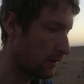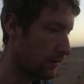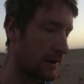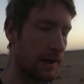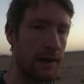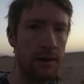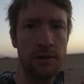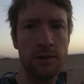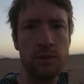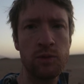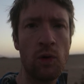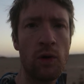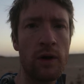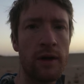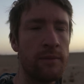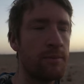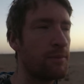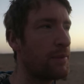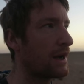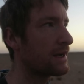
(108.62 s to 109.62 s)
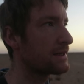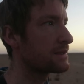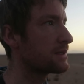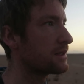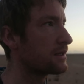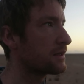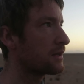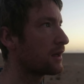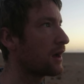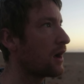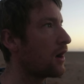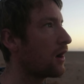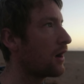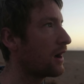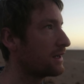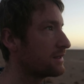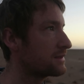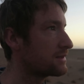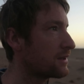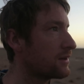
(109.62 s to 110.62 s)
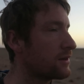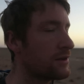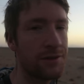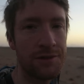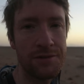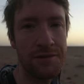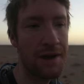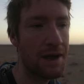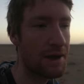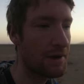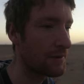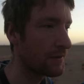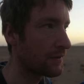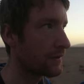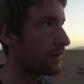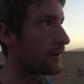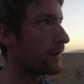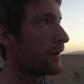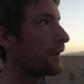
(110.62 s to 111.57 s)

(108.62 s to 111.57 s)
when I was walking back to the car, I turned around